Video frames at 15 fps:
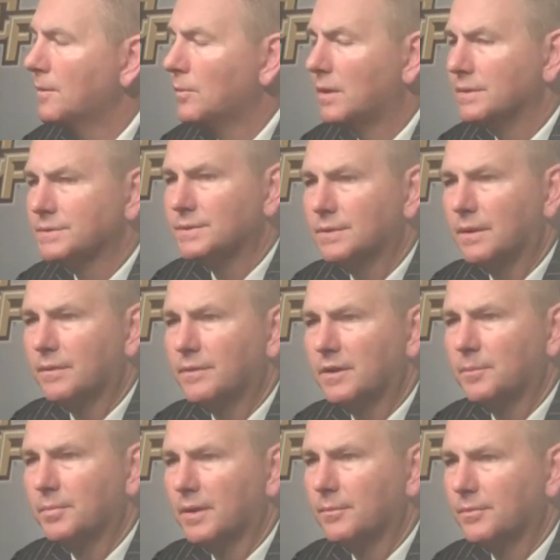Yeah, he was. You know, I
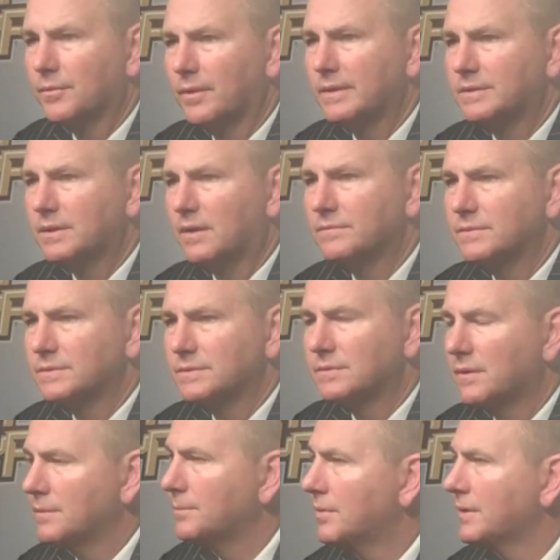thought he played with great
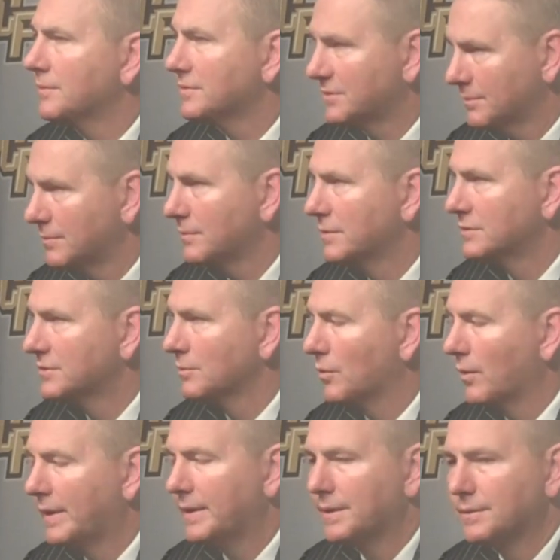toughness. They played with some
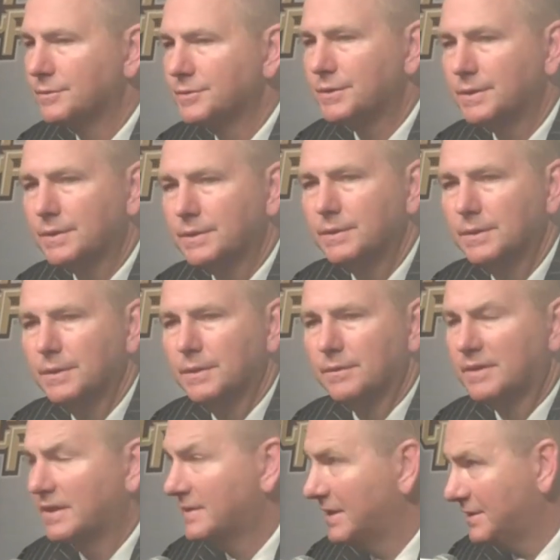great energy.
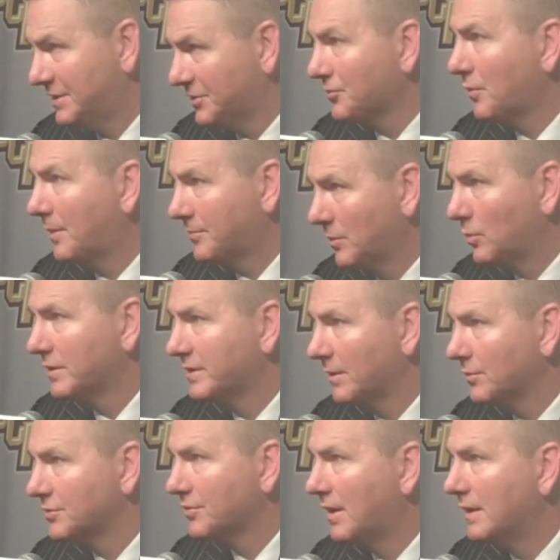I thought that disrupted what
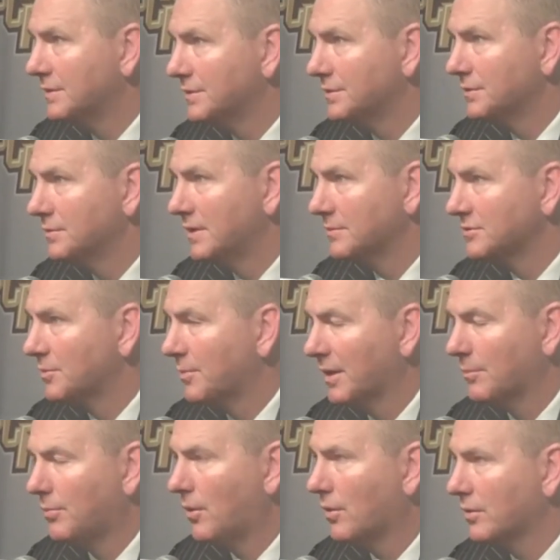they were trying to do. That was a
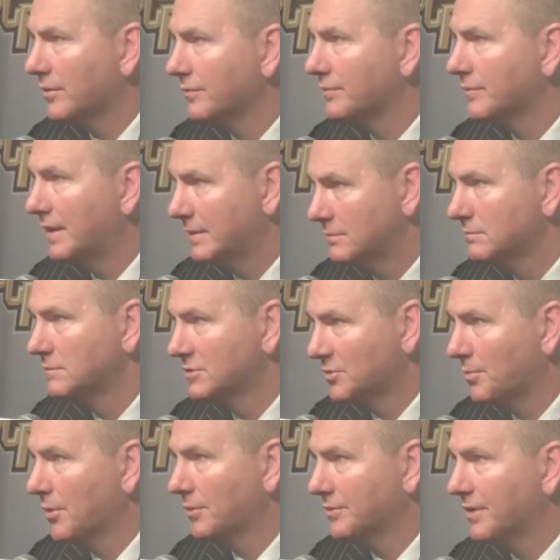big part of that
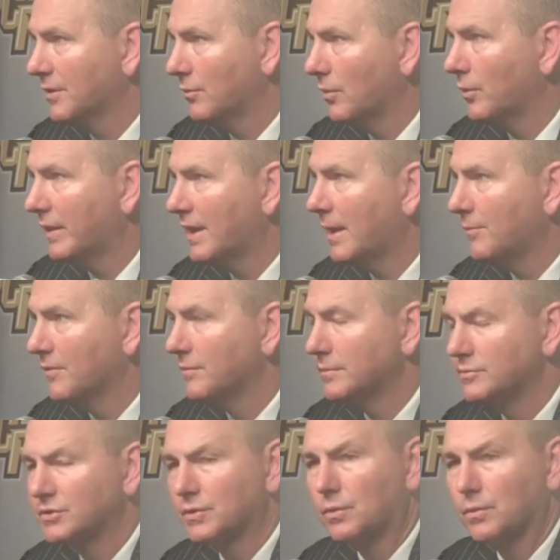spurt there where he kept
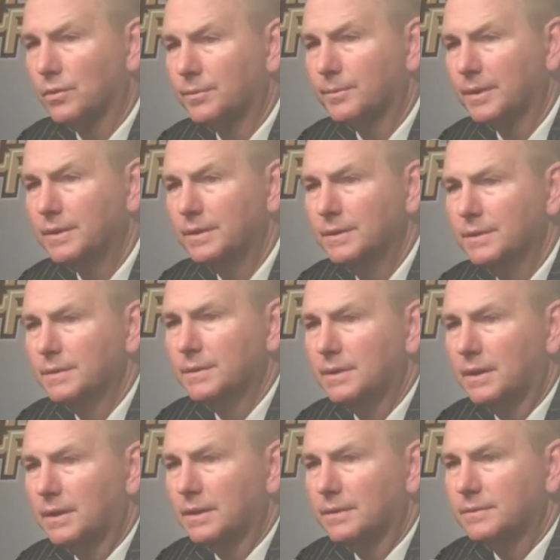scoring. But
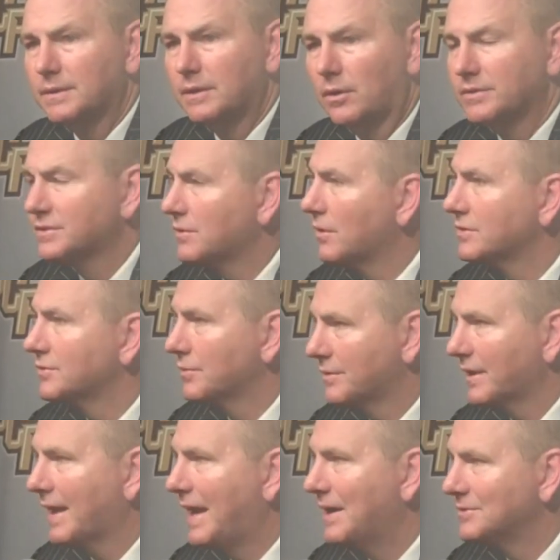it all starts
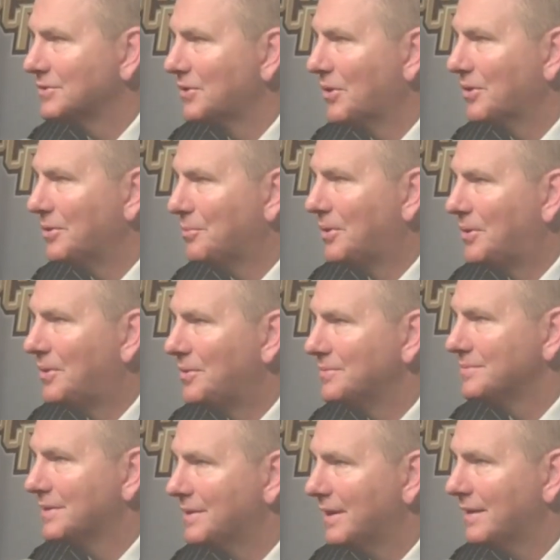with the guy who's guarding the ball,
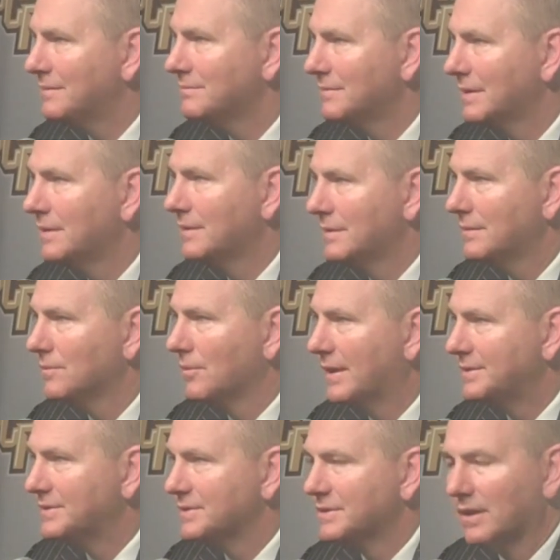and that
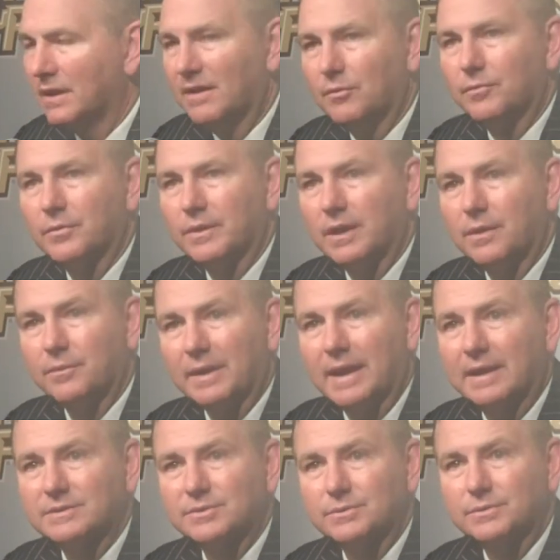raises the level for the
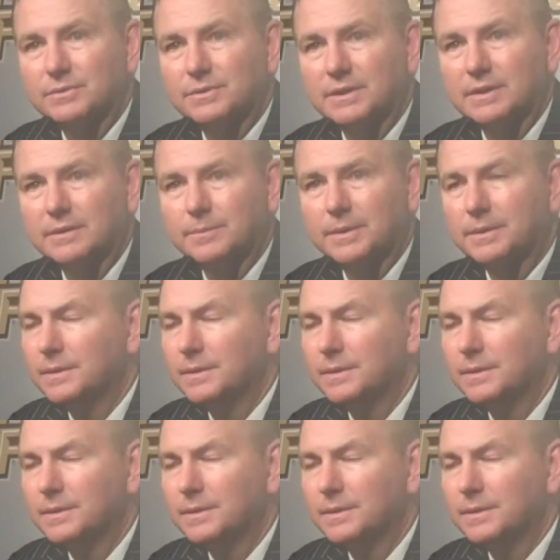other guys on the team.